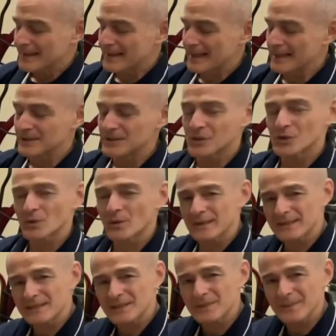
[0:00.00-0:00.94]
That
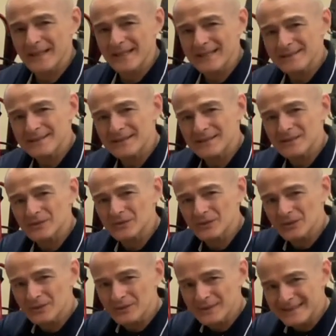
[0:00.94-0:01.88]
joint space, it's a
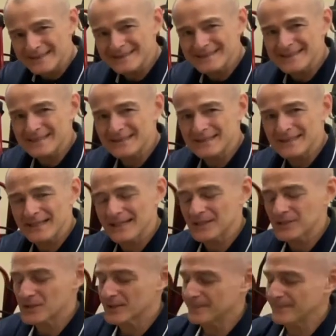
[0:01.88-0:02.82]
little
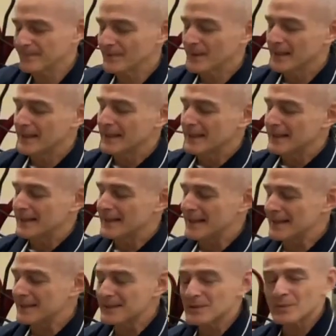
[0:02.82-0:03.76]
indentation.
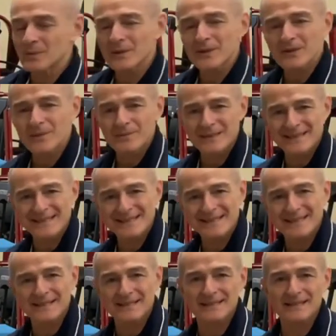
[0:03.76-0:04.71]
That is where the
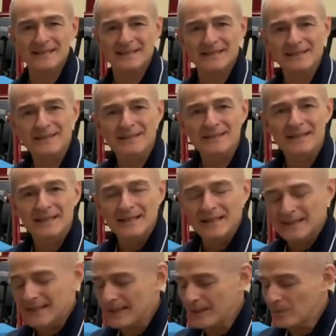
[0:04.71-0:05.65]
meniscus is.
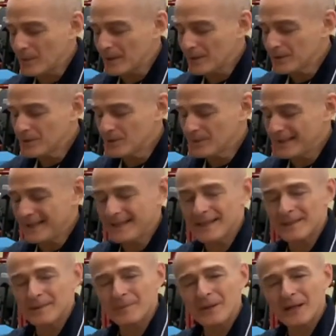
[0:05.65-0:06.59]
Now, while you
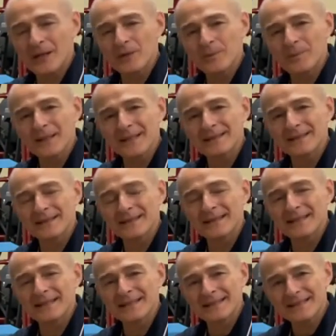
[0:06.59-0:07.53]
can't palpate
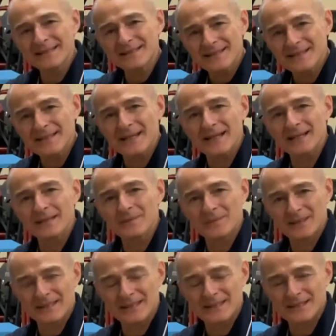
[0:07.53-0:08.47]
the inside
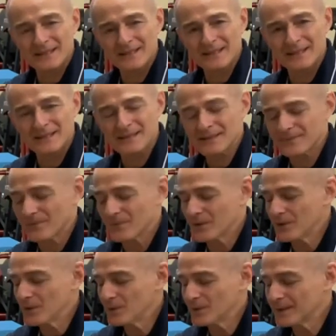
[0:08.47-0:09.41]
meniscus,
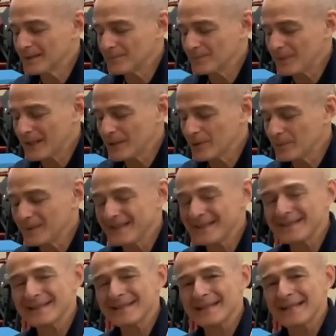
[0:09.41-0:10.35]
you can
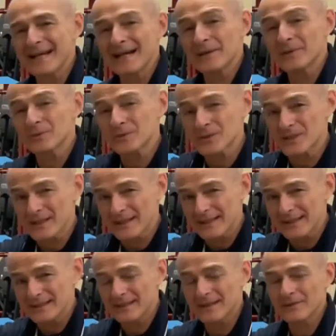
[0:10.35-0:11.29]
palpate the
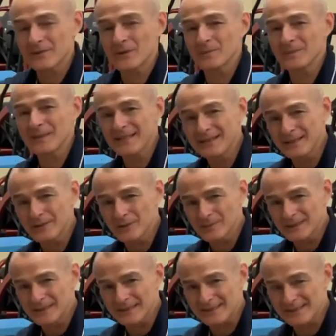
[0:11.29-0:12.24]
outside of the medial
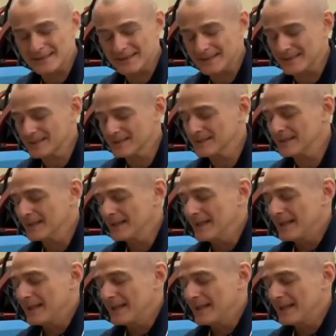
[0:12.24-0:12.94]
meniscus.